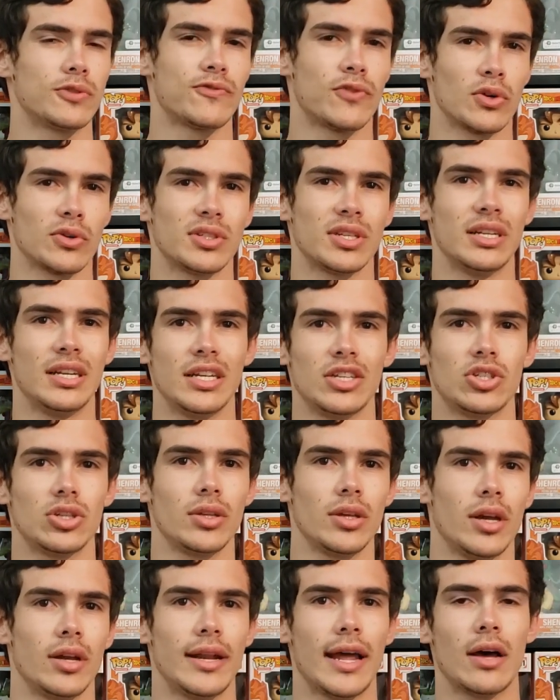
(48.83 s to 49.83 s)
first
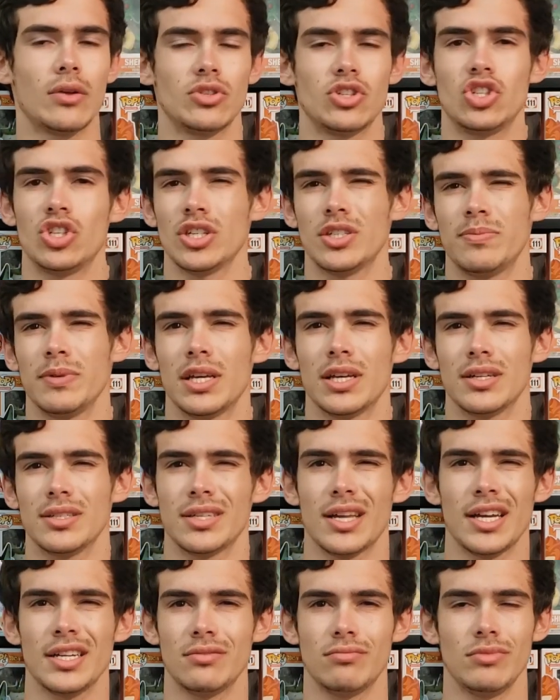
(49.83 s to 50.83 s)
initially announced, just
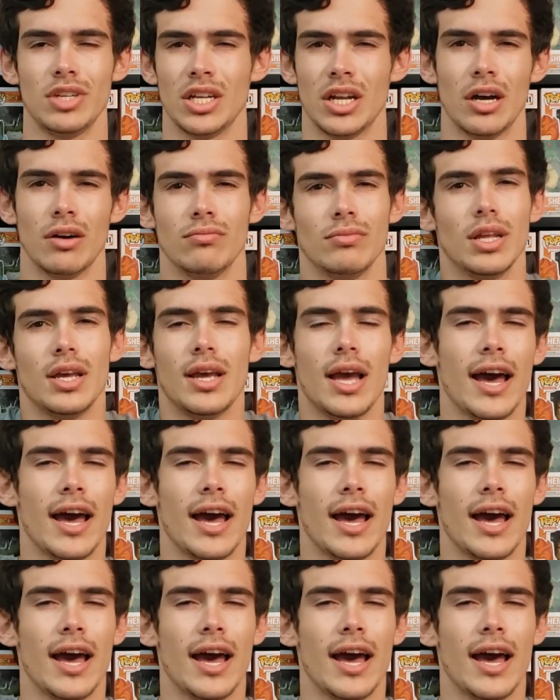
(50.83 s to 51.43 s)
because I, you know,